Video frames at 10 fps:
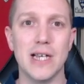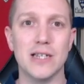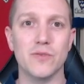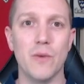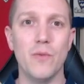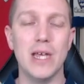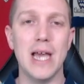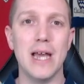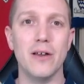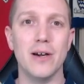That's when we
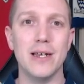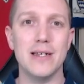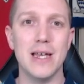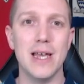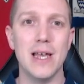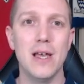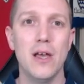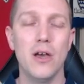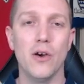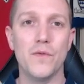get an idea
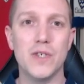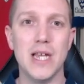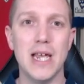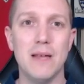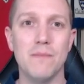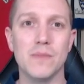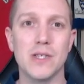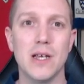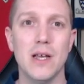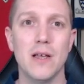of
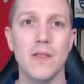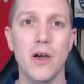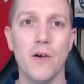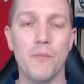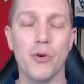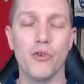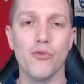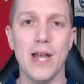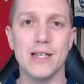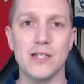teams that have
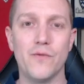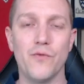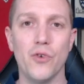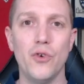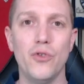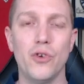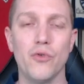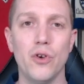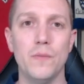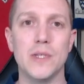progressed through the
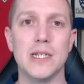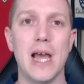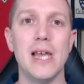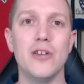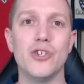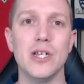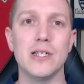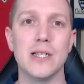group stages.